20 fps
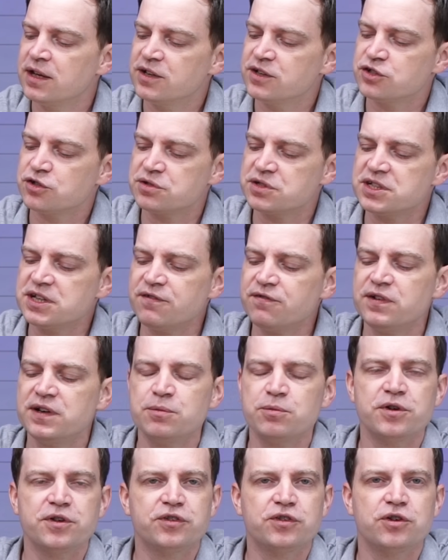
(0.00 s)
So it's
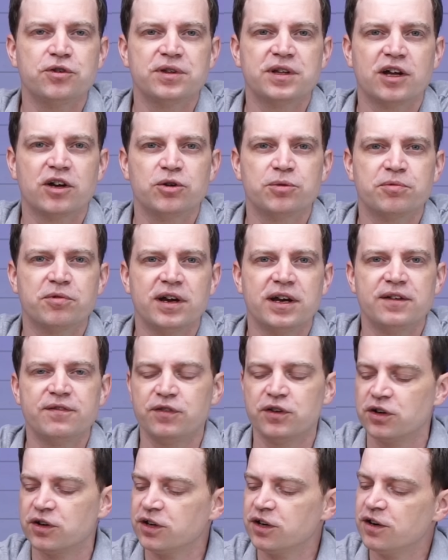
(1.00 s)
definitely worth doing that upgrade if
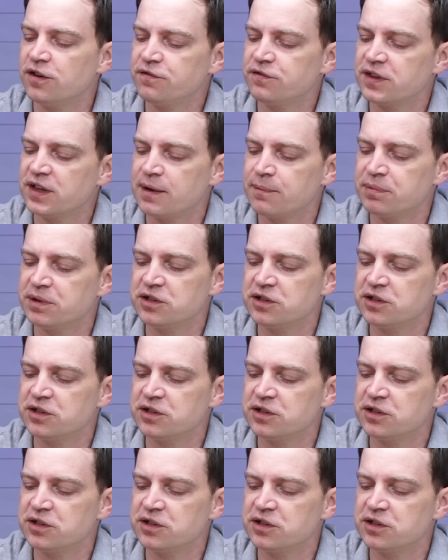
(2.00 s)
you're going to go for that,